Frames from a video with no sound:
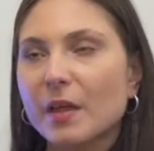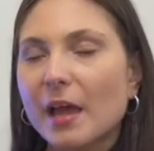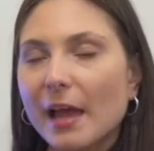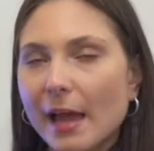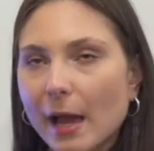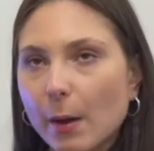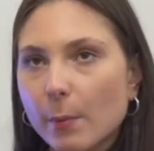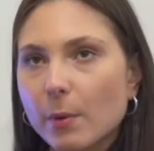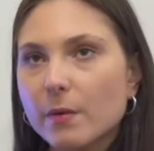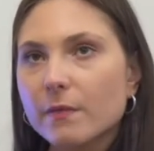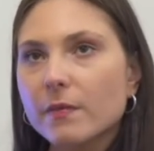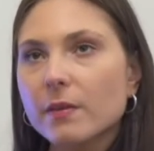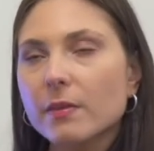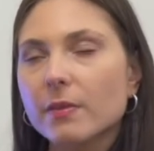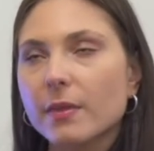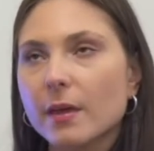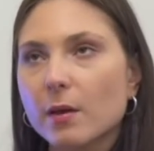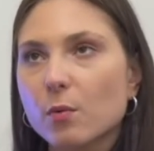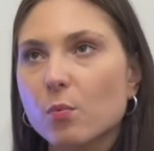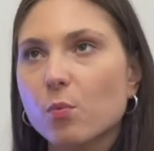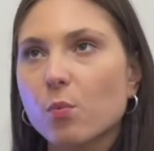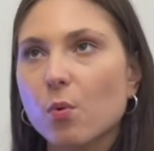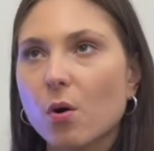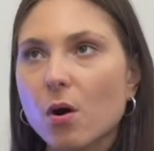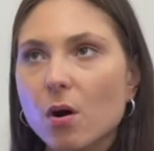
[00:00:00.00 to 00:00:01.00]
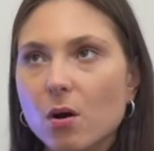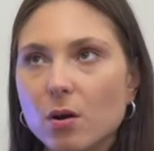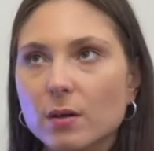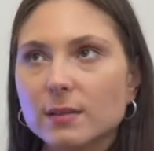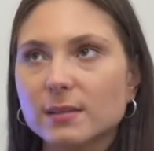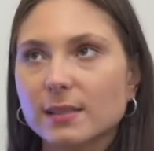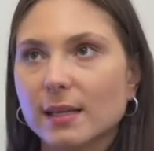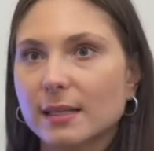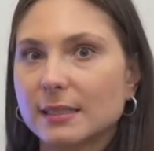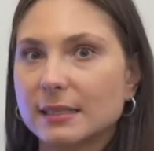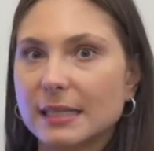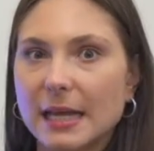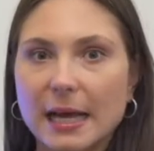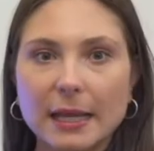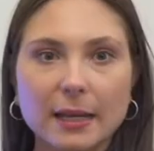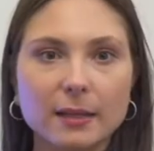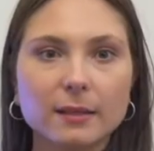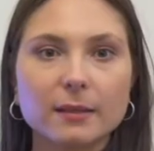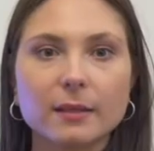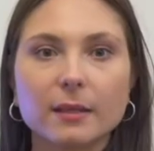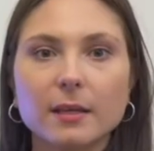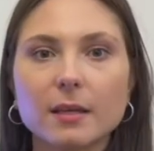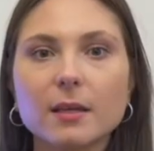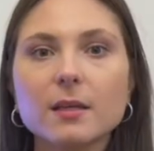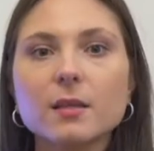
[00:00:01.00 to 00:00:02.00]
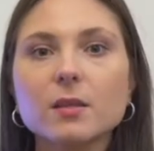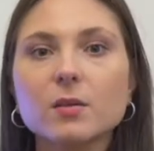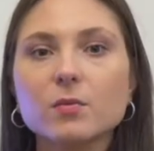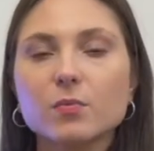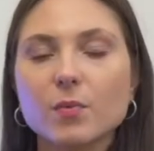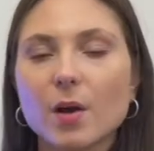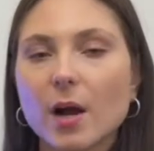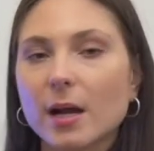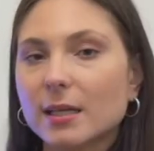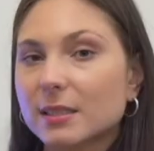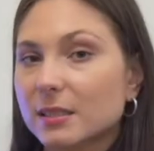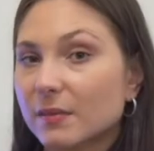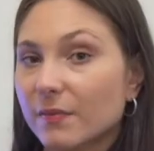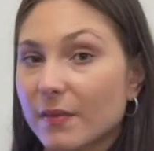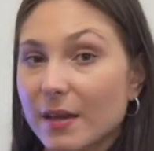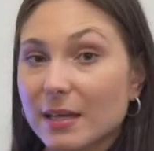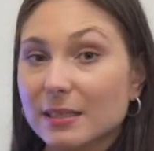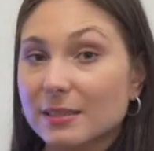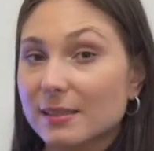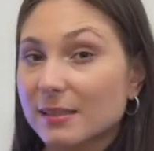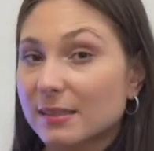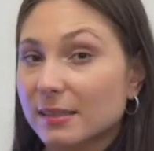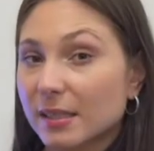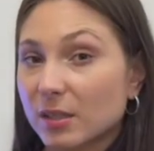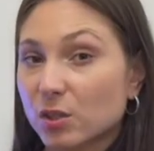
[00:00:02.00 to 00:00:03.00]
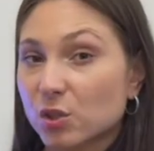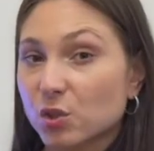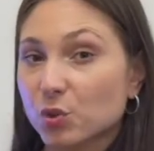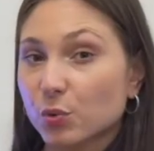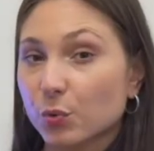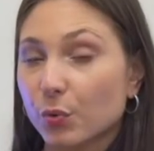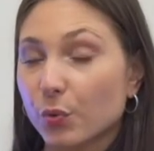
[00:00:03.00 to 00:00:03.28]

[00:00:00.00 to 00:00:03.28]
However, there was undoubtedly the rise of existential